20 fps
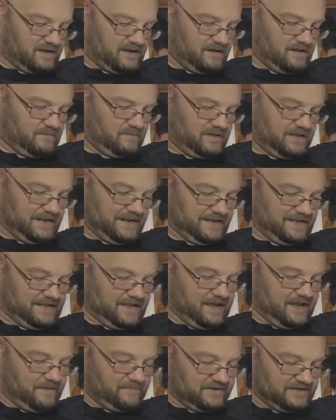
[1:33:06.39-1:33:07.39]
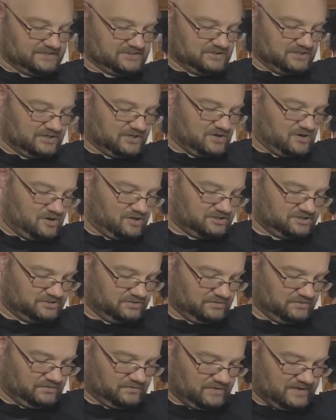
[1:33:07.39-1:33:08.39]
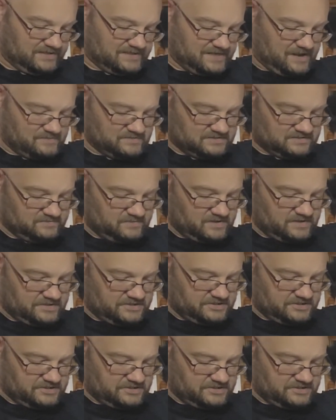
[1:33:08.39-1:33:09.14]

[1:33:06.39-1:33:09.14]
I'm like, yeah, but it's going to cost you 3 times as much.